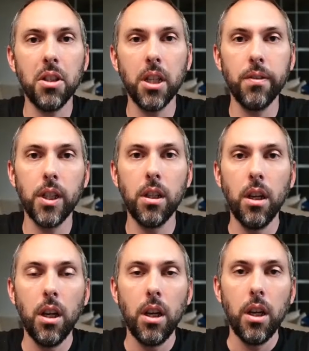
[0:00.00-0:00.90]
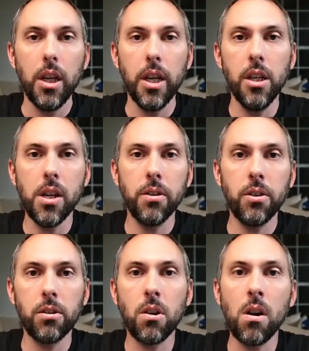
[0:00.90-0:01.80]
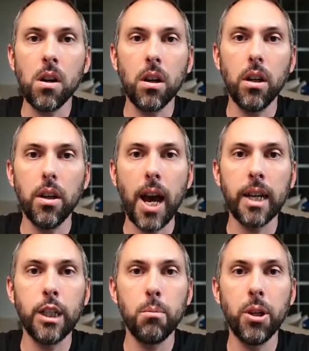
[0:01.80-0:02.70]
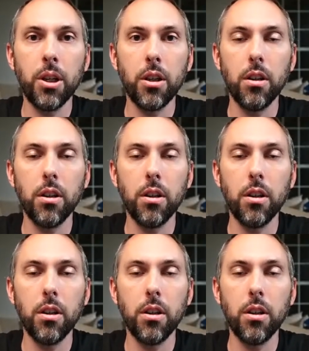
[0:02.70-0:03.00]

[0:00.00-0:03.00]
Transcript: given India's strong academic